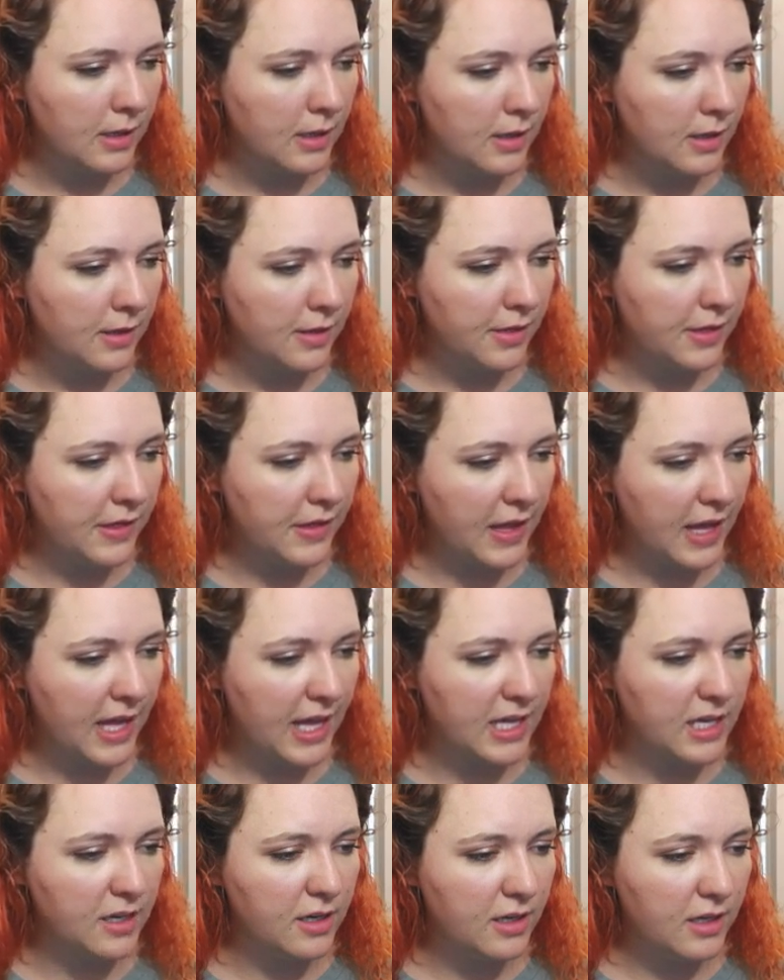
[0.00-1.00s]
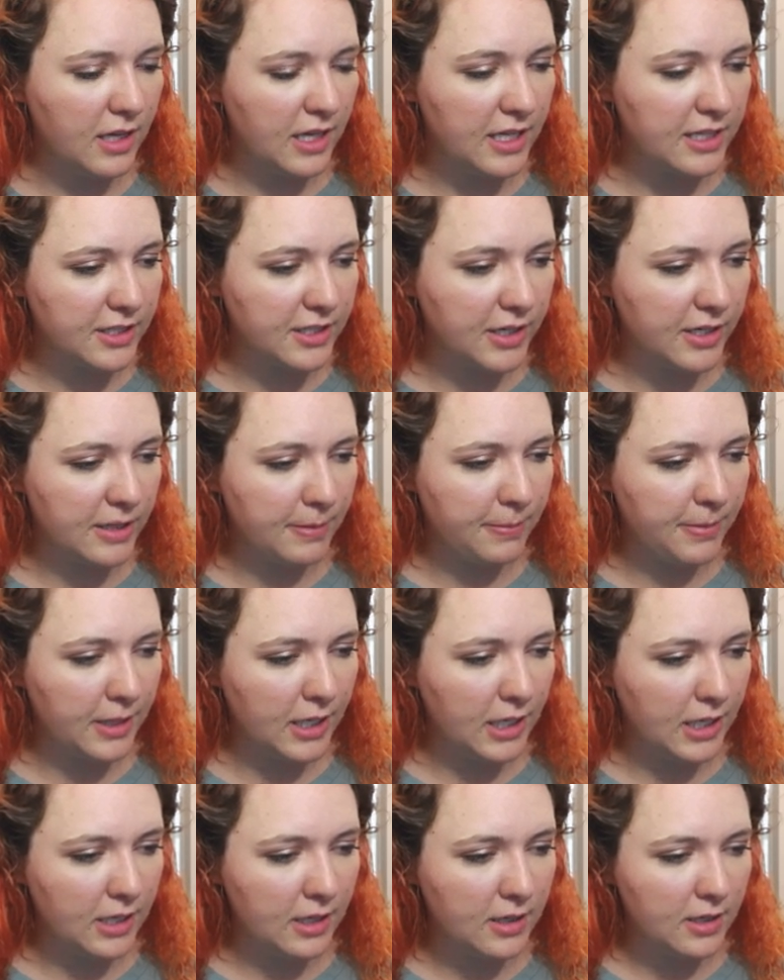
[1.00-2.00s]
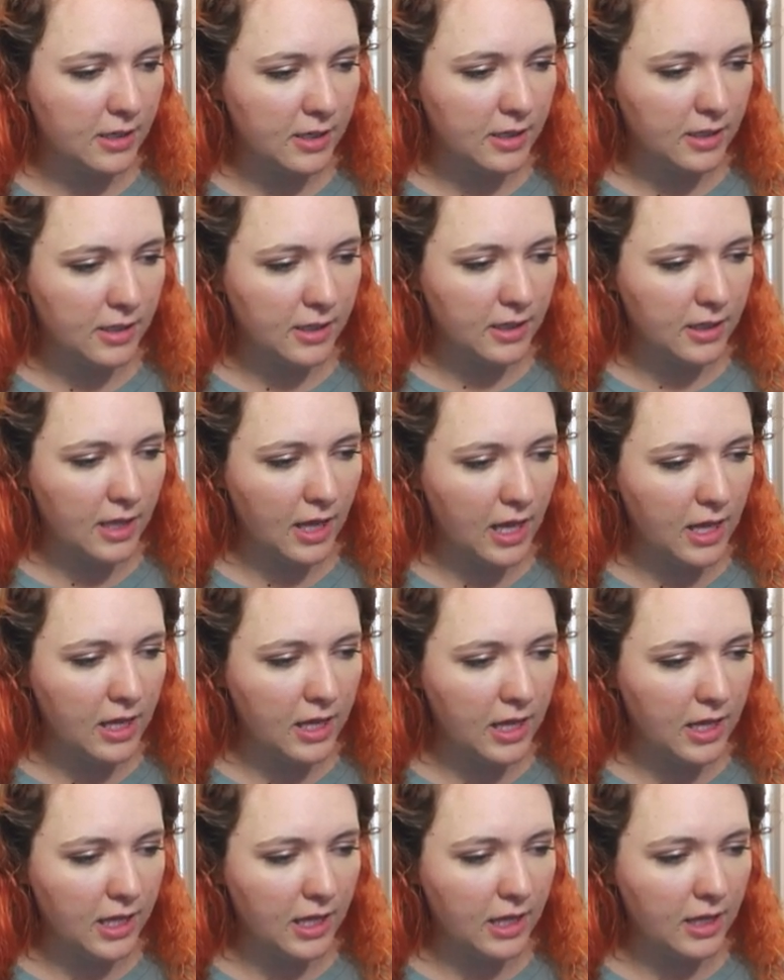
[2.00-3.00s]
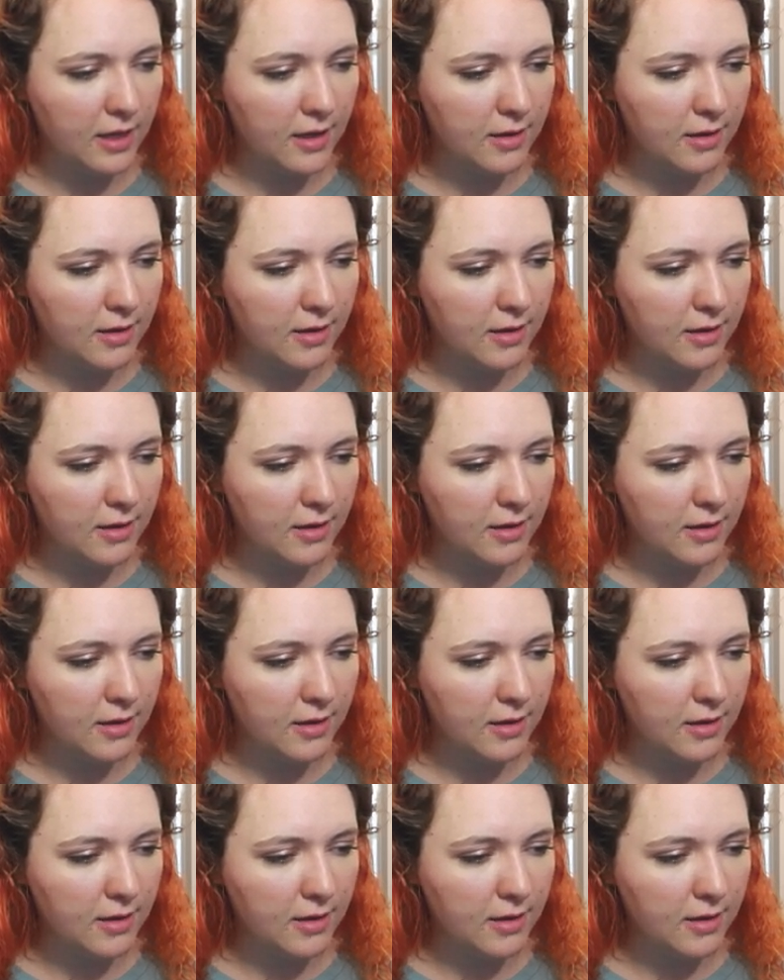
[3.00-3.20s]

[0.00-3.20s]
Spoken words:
Then it's going to be genki